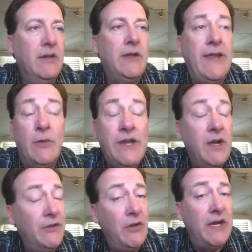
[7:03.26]
and we
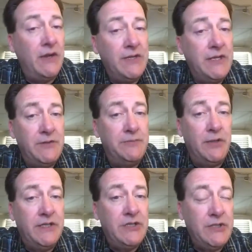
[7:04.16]
all know how good of a
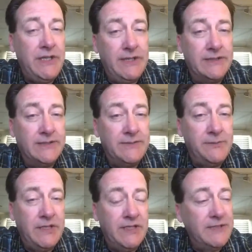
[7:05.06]
bully she is,
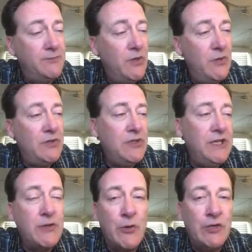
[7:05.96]
because, boy, when she
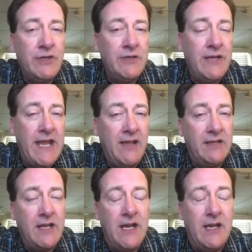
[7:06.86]
cornered
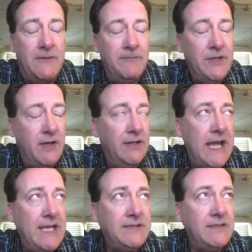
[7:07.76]

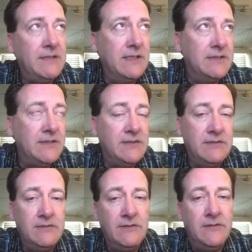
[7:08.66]
Alaska's
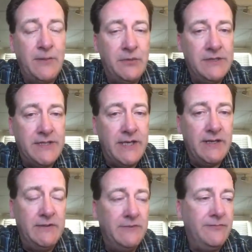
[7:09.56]

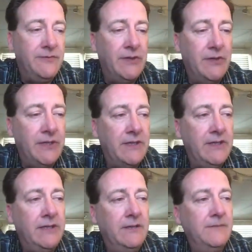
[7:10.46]
representative during
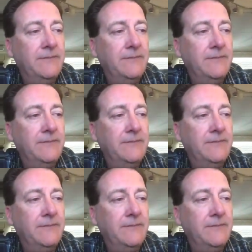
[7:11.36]
the